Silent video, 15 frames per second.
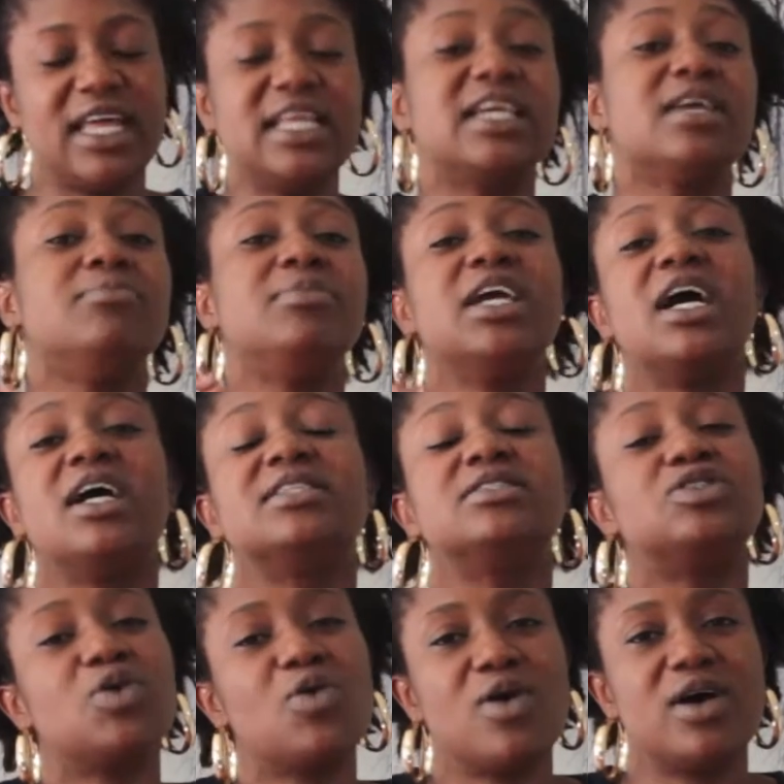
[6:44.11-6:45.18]
and it can be
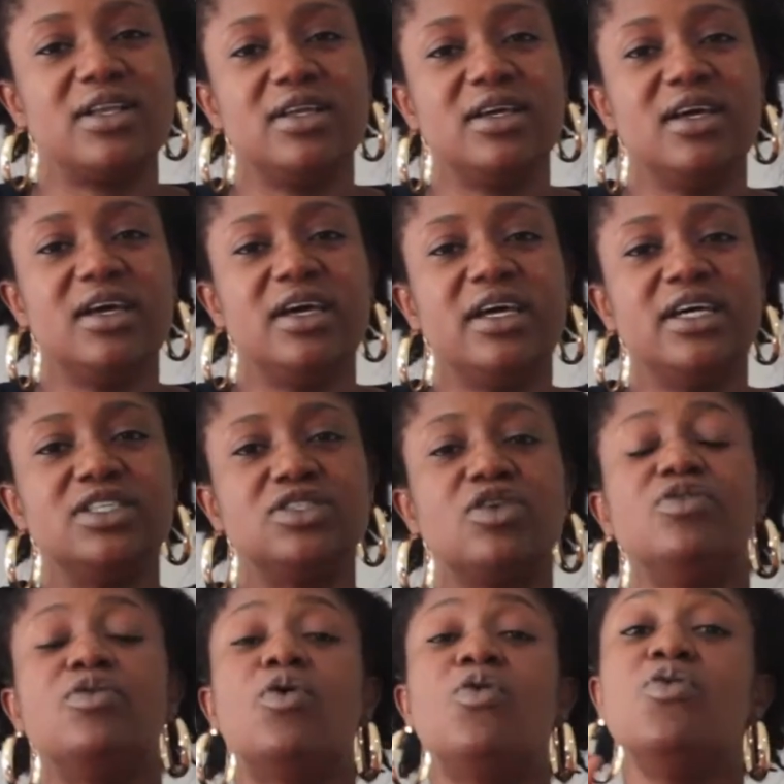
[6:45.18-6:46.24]
untaught.
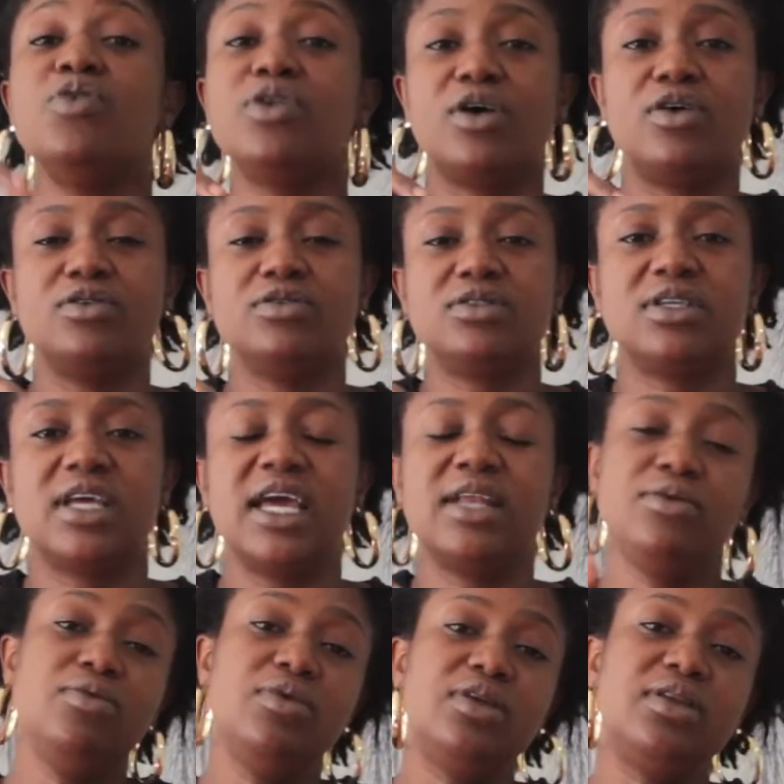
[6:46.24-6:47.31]
So kudos
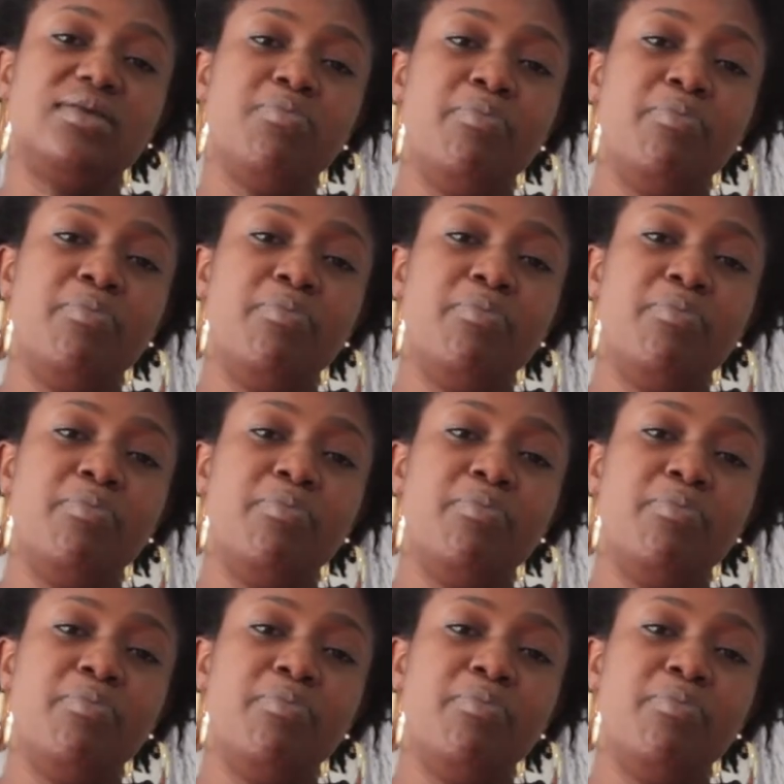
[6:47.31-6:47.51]
and